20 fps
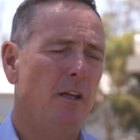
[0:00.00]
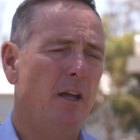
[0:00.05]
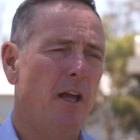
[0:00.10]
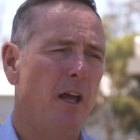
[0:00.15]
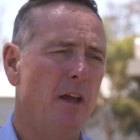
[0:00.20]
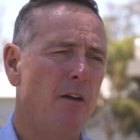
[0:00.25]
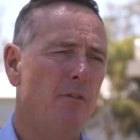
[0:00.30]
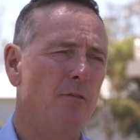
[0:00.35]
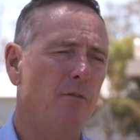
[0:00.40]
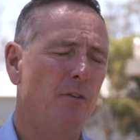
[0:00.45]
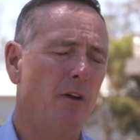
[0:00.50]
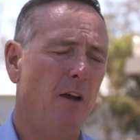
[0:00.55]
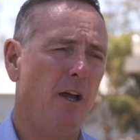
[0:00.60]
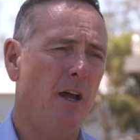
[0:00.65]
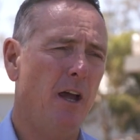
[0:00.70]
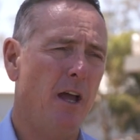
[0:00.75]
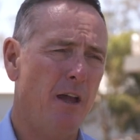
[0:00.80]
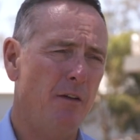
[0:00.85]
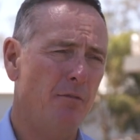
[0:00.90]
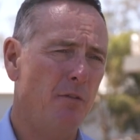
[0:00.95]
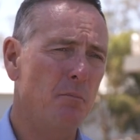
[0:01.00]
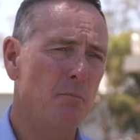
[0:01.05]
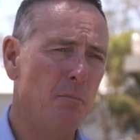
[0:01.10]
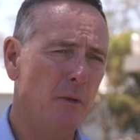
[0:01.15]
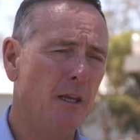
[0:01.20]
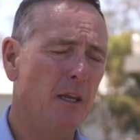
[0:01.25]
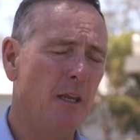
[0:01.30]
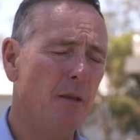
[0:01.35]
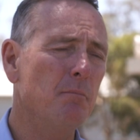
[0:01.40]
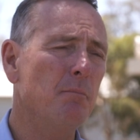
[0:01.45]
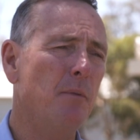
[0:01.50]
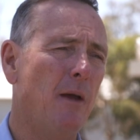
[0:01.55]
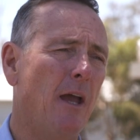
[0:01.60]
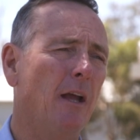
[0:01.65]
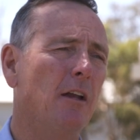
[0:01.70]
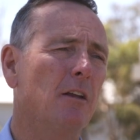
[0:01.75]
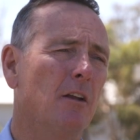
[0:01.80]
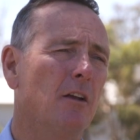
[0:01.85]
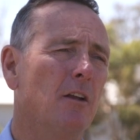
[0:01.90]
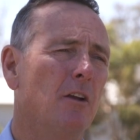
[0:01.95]
have, uh, have a big
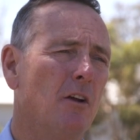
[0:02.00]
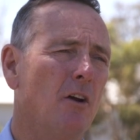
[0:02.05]
impact